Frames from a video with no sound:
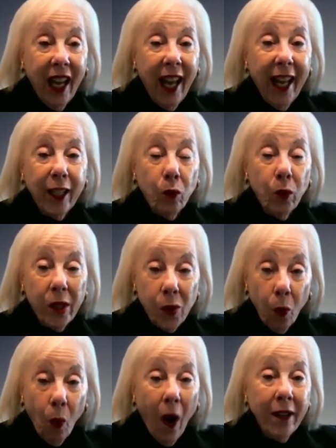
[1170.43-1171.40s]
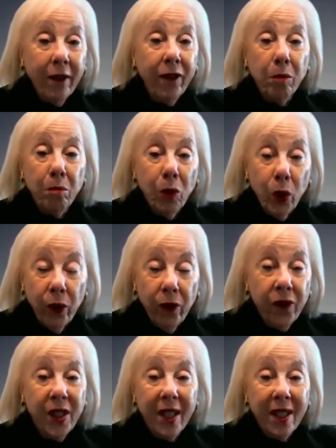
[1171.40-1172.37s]
and it was one of the
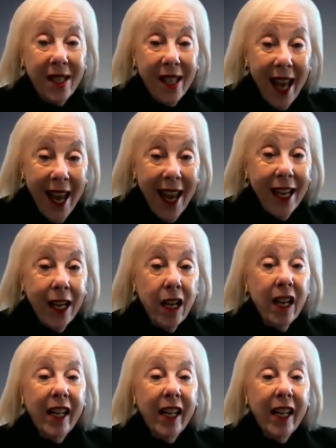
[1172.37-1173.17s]
moves to say,